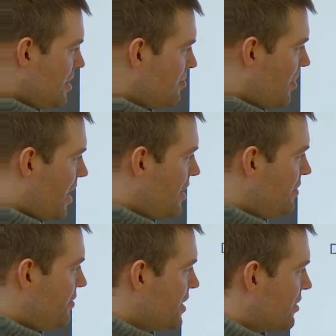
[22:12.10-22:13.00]
my
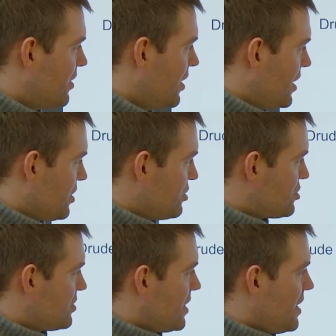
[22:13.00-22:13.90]
figure. You
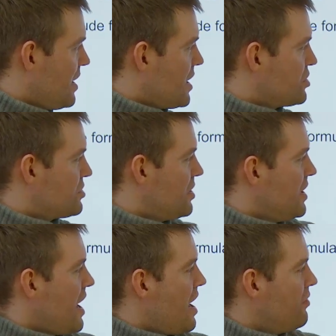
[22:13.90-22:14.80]
should actually
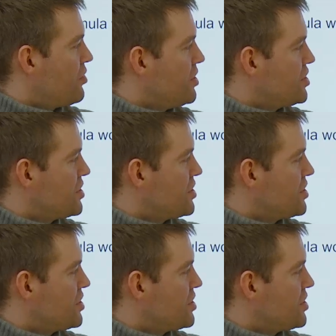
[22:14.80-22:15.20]
average